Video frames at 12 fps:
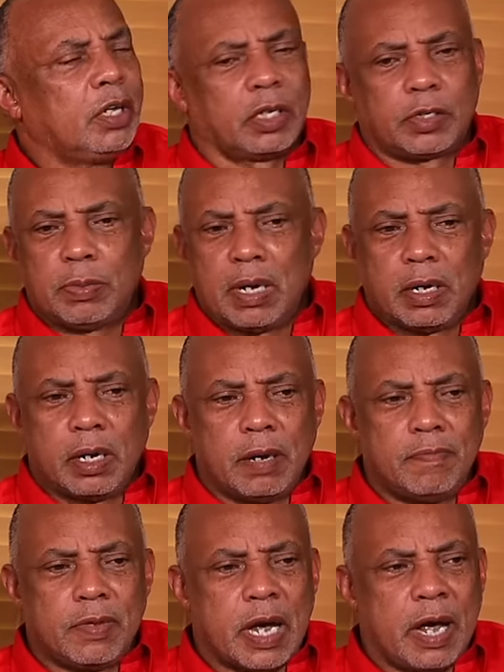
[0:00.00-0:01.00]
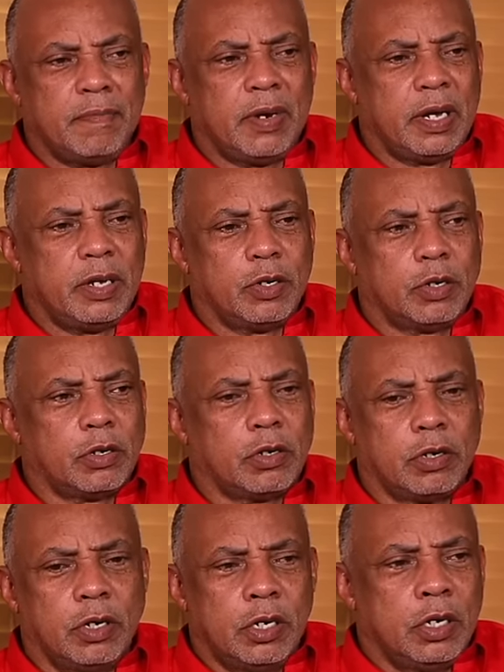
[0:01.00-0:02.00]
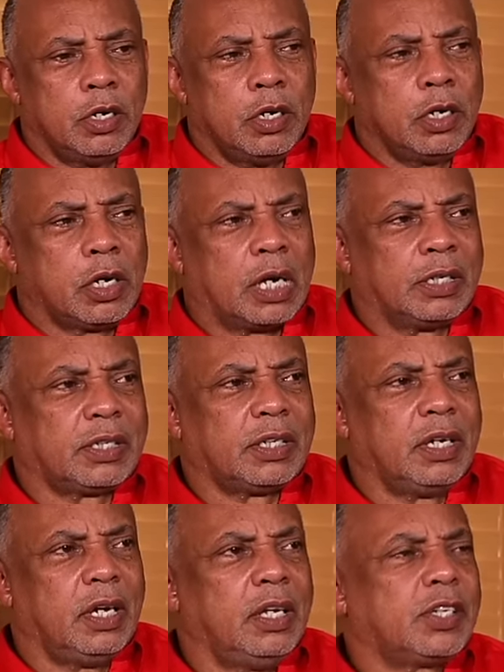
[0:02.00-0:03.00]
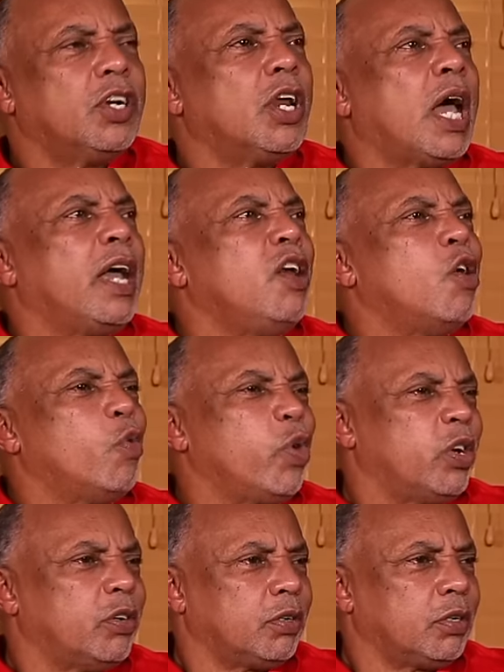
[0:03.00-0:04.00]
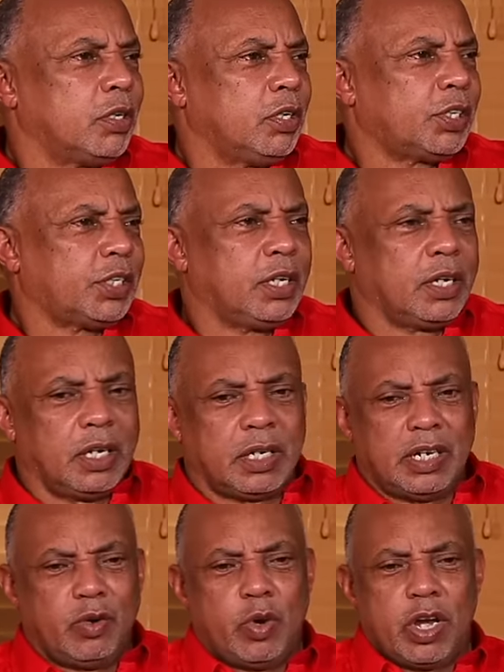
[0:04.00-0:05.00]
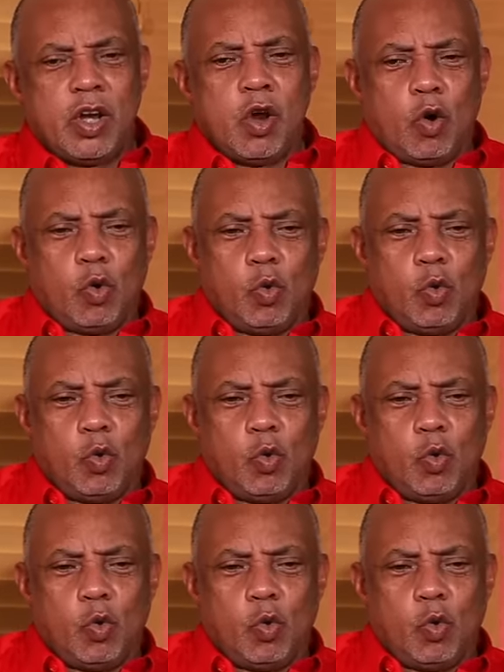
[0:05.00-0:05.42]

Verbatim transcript: Yes, man. Them time there you... Because it's not like now, you know. You see, the thing with now,